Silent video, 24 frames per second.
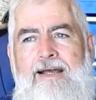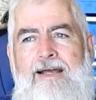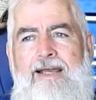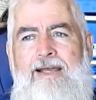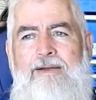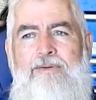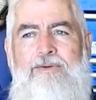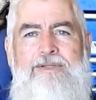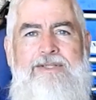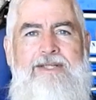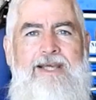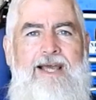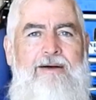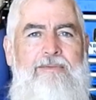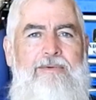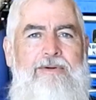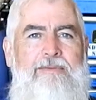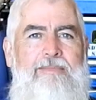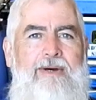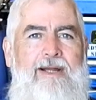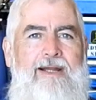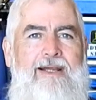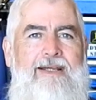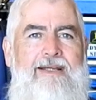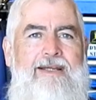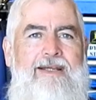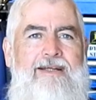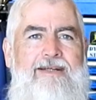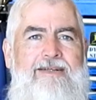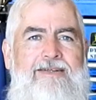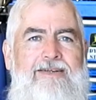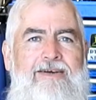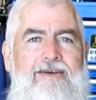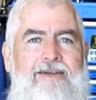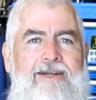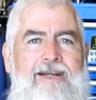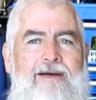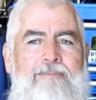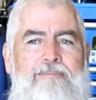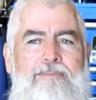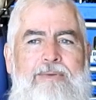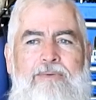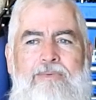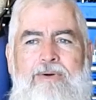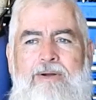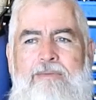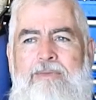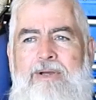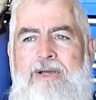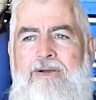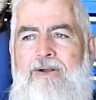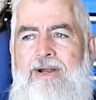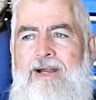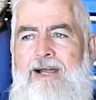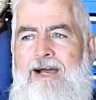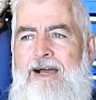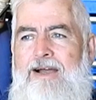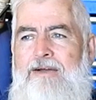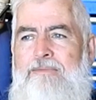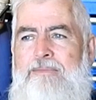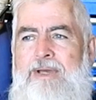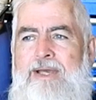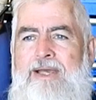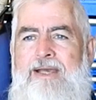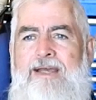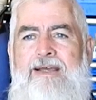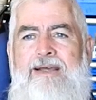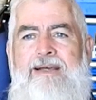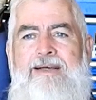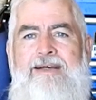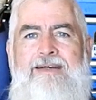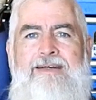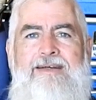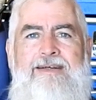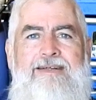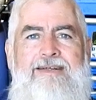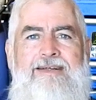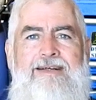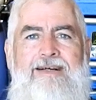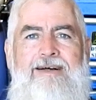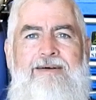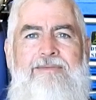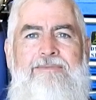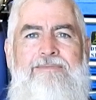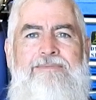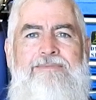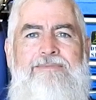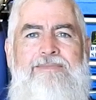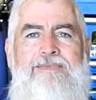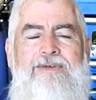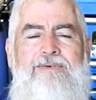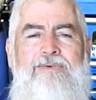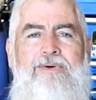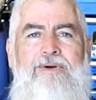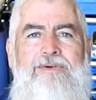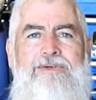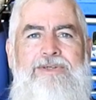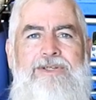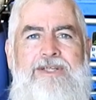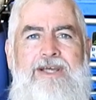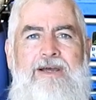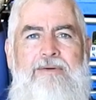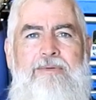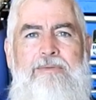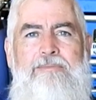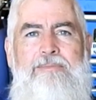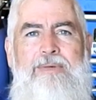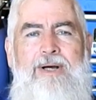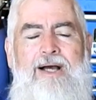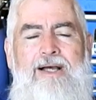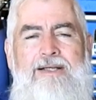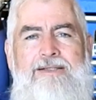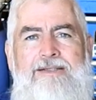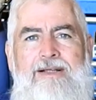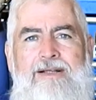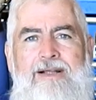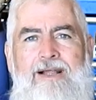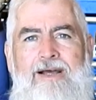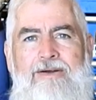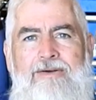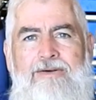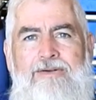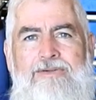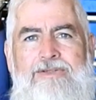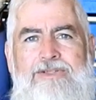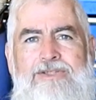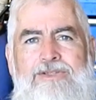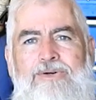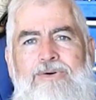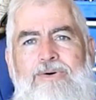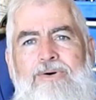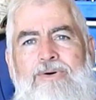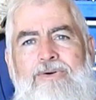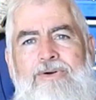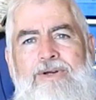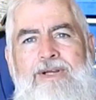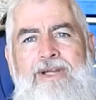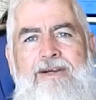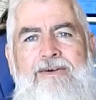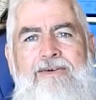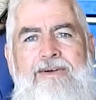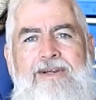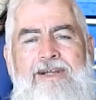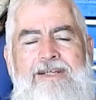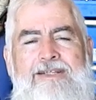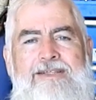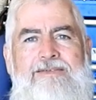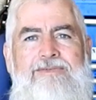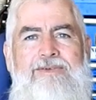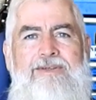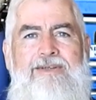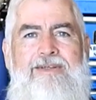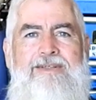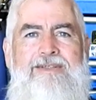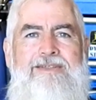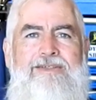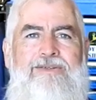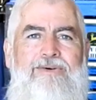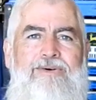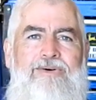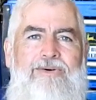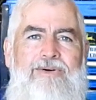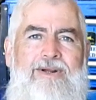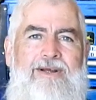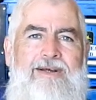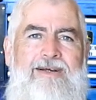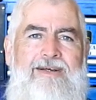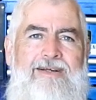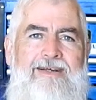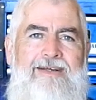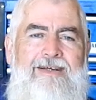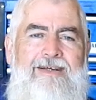he was coming, but he didn't turn up. But when we got home here, we were just coming past the local store, and here he is with his daughter,